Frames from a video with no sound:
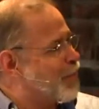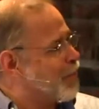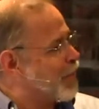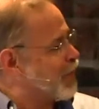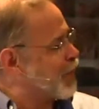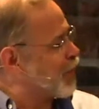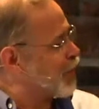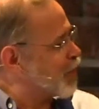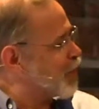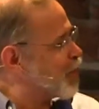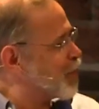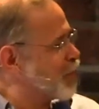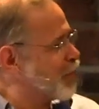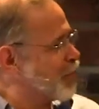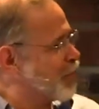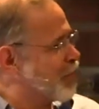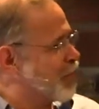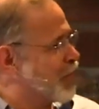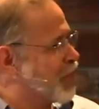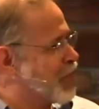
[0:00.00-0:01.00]
But, you know,
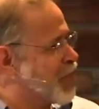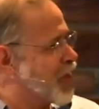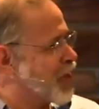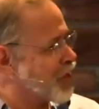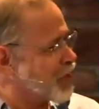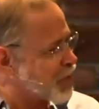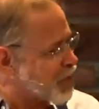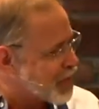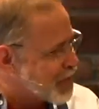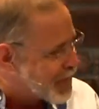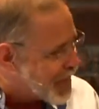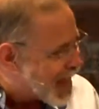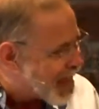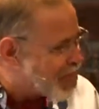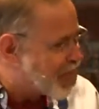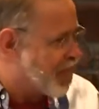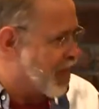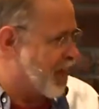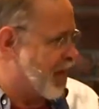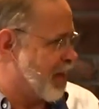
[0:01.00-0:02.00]
there's
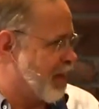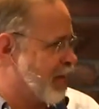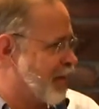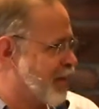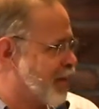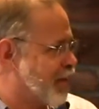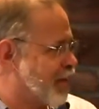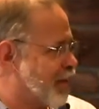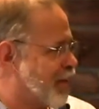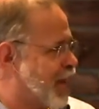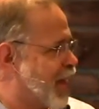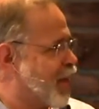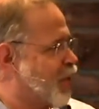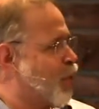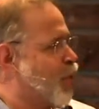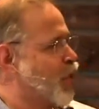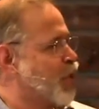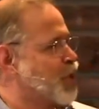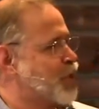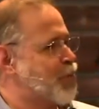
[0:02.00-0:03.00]
nothing like
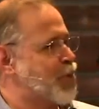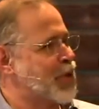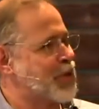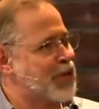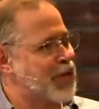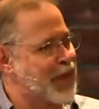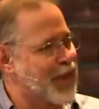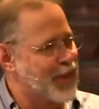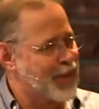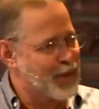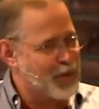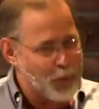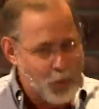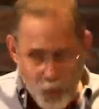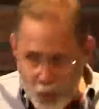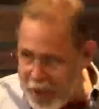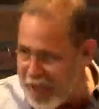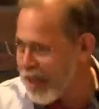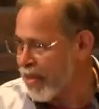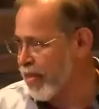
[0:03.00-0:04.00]
worshiping together
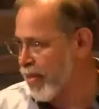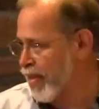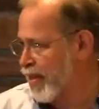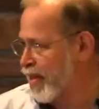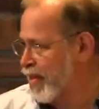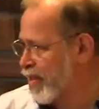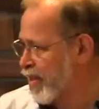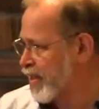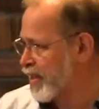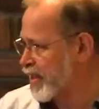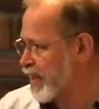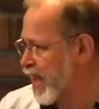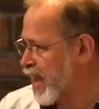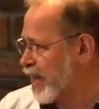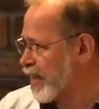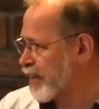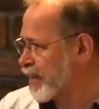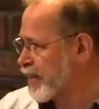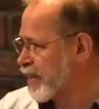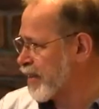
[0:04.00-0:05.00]
with the
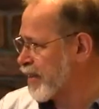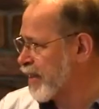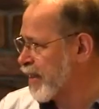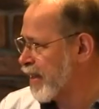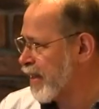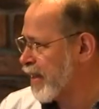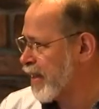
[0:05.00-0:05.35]
saints.